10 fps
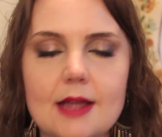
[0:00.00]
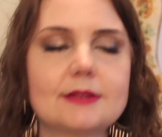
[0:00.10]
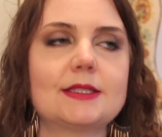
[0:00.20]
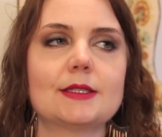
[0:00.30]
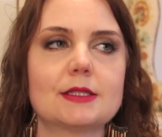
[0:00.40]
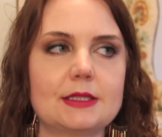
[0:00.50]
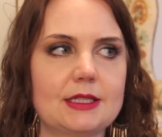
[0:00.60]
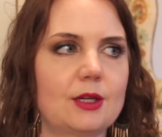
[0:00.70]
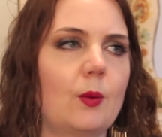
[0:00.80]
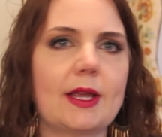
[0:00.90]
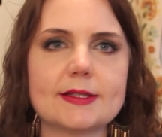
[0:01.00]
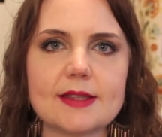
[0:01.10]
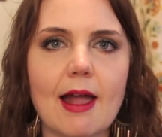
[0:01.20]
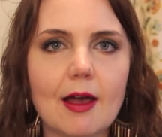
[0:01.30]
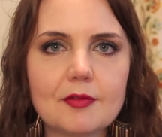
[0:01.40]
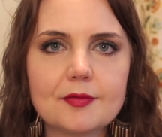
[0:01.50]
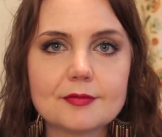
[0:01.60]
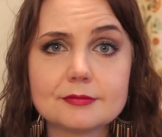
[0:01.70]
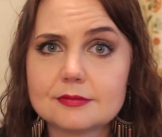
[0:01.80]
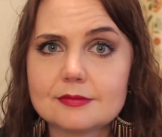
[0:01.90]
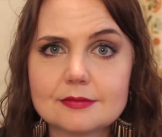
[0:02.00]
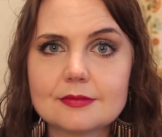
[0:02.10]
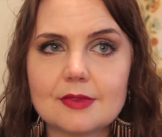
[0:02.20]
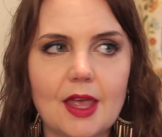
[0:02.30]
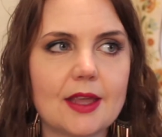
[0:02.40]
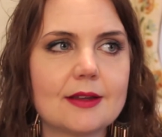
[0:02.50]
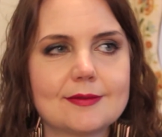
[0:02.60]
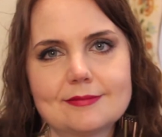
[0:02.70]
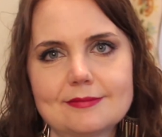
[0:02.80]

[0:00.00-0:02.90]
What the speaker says: I seriously need a waitstaff. Like,